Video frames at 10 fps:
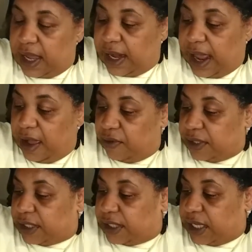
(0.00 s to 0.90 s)
And I
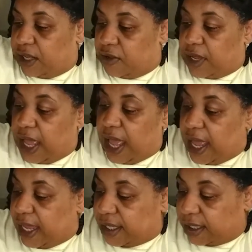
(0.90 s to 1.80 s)
will see you
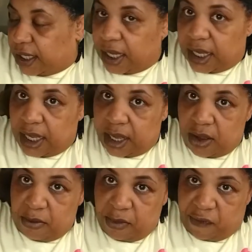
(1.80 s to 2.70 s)
guys
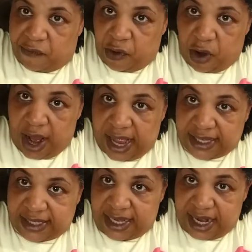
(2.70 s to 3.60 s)
before I
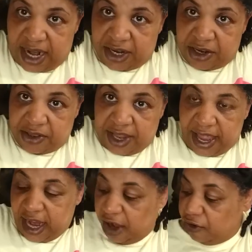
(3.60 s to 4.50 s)
sit under the
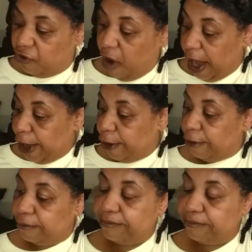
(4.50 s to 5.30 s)
hair dryer.